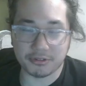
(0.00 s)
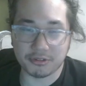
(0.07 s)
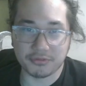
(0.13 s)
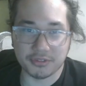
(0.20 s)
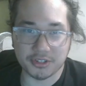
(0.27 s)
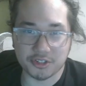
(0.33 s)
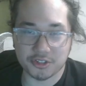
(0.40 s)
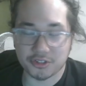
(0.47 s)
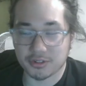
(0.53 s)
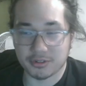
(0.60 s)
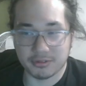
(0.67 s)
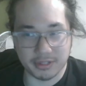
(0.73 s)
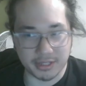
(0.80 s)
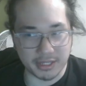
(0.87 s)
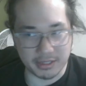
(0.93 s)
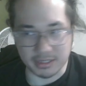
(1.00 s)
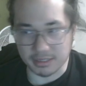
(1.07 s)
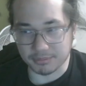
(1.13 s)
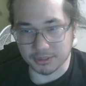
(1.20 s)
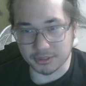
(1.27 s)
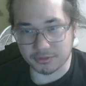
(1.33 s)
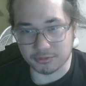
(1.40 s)
Fish, it cannot
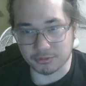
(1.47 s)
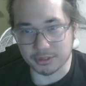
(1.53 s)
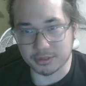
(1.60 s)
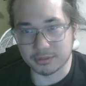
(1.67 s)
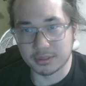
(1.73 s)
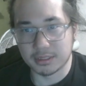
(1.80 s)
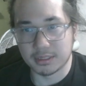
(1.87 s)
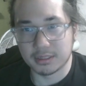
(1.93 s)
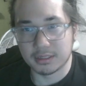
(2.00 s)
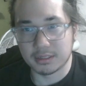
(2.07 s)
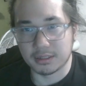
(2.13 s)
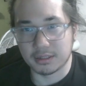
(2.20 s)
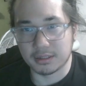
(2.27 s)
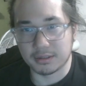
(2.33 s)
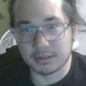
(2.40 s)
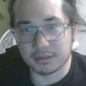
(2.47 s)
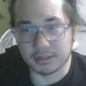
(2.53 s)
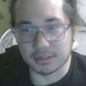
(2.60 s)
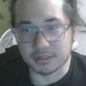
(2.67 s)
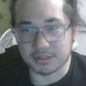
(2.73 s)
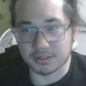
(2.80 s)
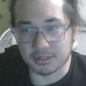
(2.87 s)
be destroyed. And
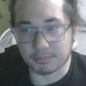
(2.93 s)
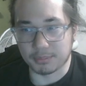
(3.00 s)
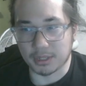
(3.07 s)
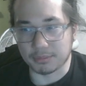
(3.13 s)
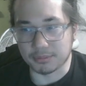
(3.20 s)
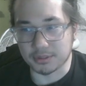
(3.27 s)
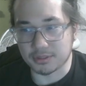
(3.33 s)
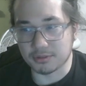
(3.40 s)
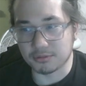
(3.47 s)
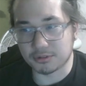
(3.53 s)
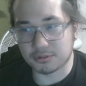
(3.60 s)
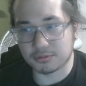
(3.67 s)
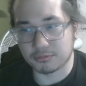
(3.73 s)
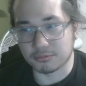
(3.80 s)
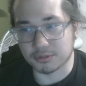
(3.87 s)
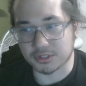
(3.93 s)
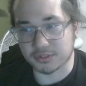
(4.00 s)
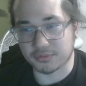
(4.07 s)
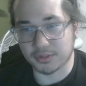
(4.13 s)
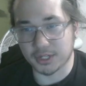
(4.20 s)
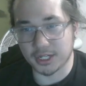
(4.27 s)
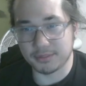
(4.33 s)
then he's going to pop the Tuner, which is
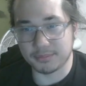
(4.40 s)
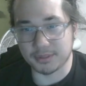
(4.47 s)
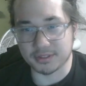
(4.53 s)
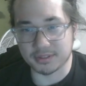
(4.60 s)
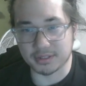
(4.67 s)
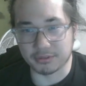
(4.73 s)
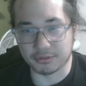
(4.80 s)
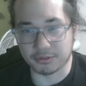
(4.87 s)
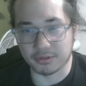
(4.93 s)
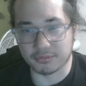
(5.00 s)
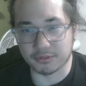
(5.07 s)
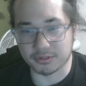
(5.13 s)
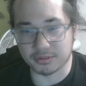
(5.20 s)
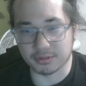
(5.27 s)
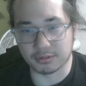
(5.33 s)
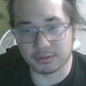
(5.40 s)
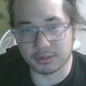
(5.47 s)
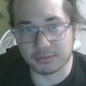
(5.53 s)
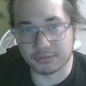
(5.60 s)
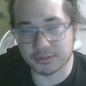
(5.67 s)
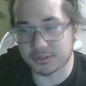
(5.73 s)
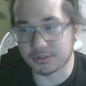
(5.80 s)
fine, because now our graveyard's loaded
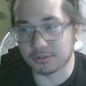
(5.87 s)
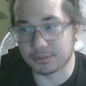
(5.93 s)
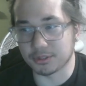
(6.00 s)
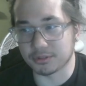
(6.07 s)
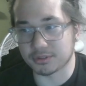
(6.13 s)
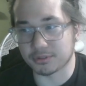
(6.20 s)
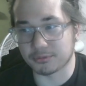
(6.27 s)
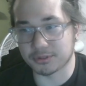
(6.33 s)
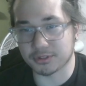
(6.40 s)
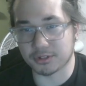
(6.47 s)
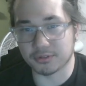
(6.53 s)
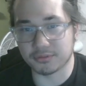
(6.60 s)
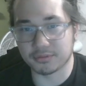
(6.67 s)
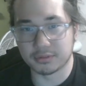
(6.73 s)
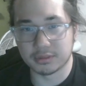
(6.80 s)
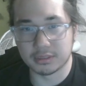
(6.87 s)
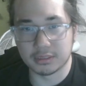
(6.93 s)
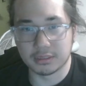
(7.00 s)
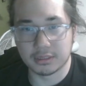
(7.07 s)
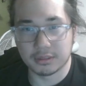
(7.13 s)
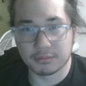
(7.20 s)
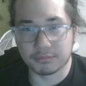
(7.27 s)
up for Snopios to resolve.
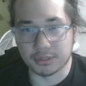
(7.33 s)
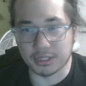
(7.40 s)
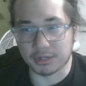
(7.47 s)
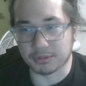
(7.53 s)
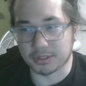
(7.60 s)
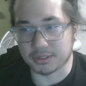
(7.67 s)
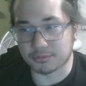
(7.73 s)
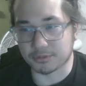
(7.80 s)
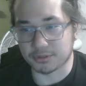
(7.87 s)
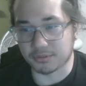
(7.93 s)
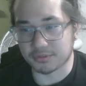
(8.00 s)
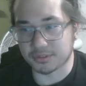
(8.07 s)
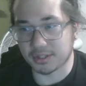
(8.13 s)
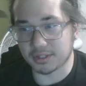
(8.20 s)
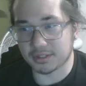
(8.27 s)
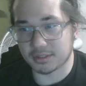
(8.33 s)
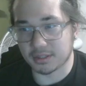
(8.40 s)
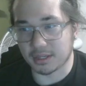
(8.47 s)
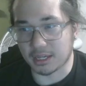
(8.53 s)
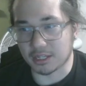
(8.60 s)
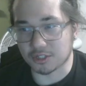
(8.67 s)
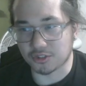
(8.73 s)
But now we get to resolve Sykes,
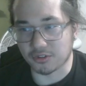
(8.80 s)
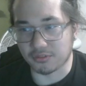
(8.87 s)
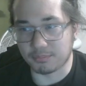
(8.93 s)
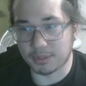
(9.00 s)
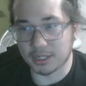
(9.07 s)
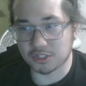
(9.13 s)
add Shift, banish